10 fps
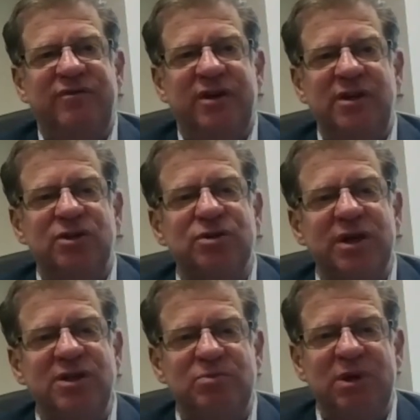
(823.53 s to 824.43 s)
Finding
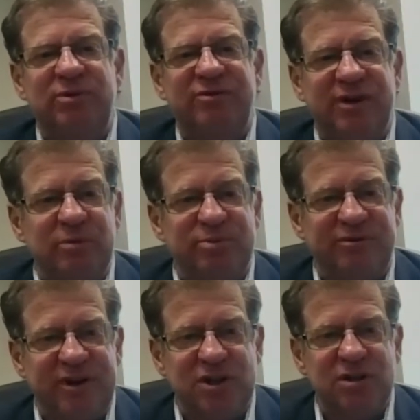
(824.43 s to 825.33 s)
tradespeople, finding
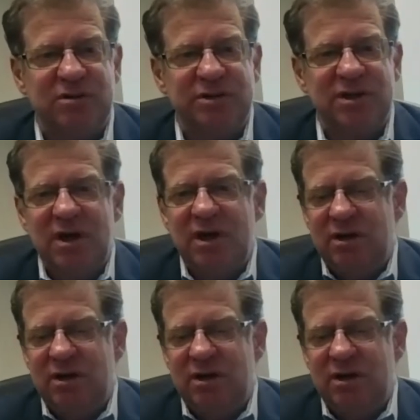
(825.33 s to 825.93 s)
professionals,